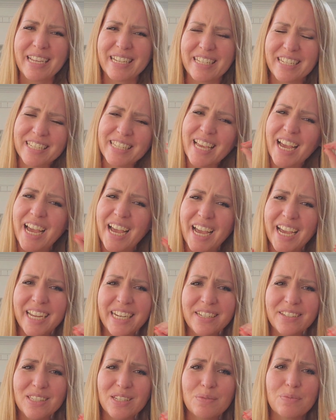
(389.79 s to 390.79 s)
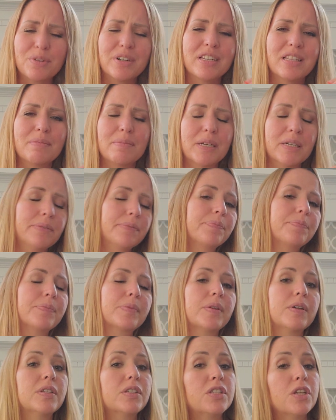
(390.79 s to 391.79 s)
It's just kind of somewhere in the middle.
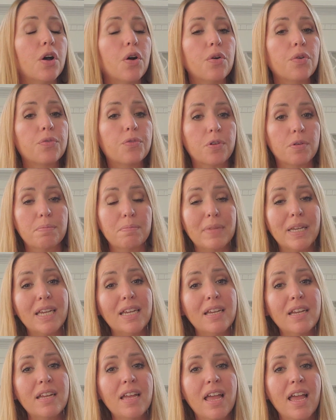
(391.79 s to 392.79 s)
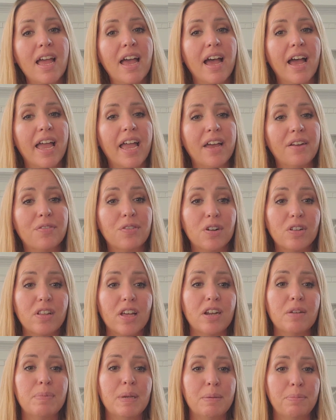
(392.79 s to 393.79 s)
So for me, and for a
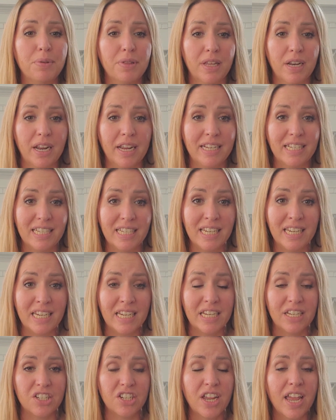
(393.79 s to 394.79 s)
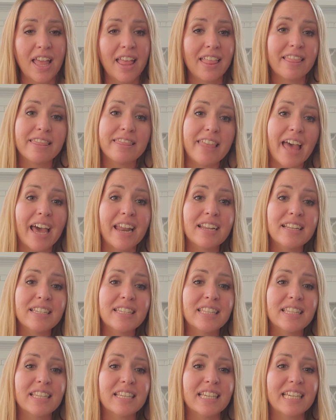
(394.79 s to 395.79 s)
lot of people that I teach, that
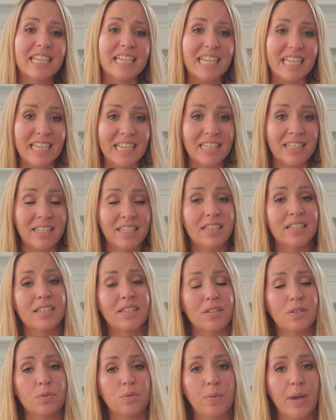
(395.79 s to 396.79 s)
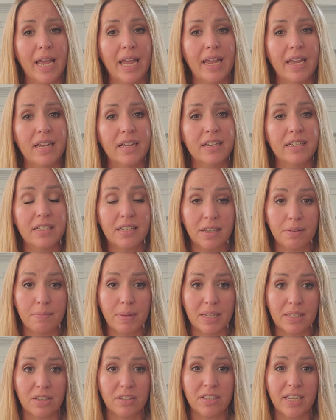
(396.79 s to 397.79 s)
is the easiest way to
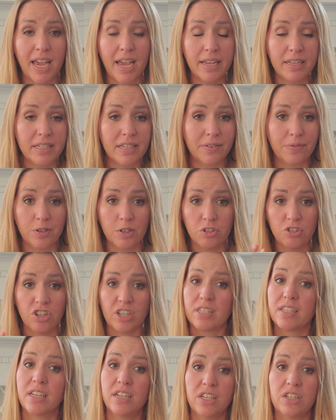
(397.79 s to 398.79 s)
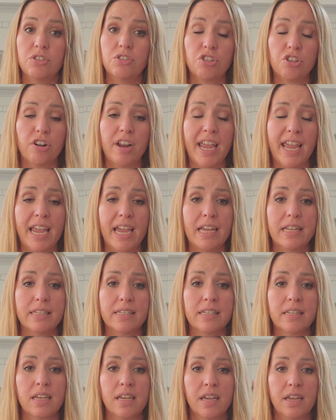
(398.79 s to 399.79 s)
muscle test if you're just going to use your hands.